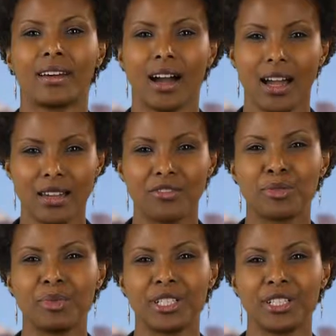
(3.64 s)
Hi
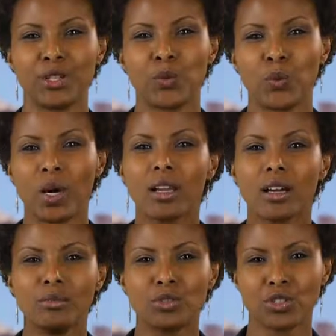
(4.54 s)
everybody,
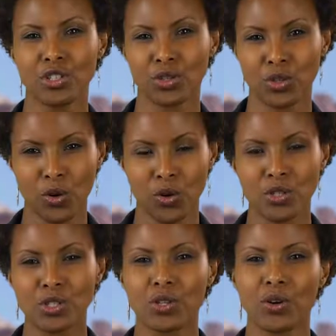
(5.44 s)
welcome to this
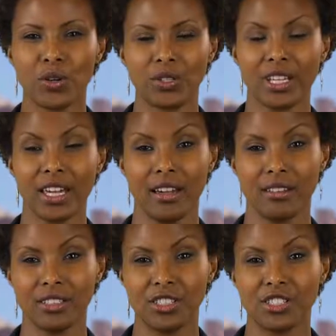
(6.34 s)
course called
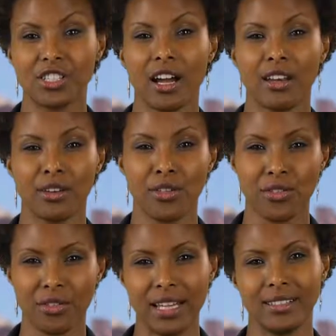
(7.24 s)
Heritage Under
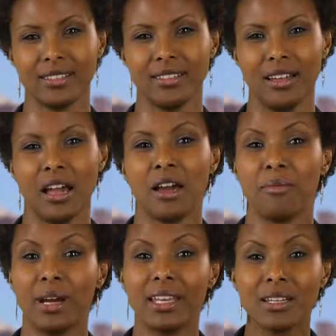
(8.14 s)
Threat.
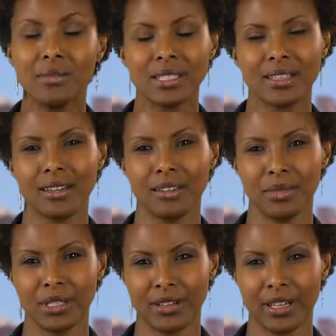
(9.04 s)
My name is Sada
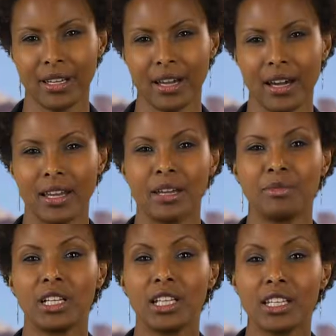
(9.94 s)
Mire and I'm
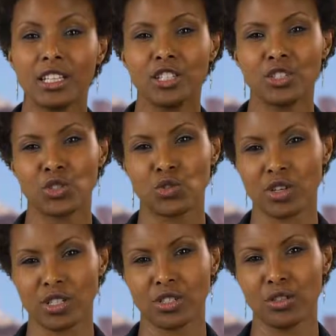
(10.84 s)
the leading
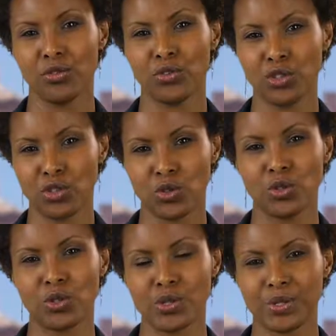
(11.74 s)
instructor for this
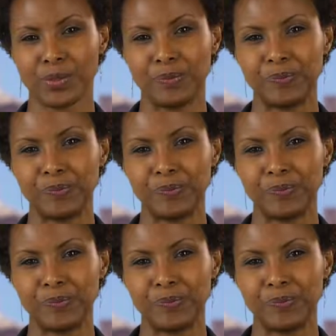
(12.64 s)
course.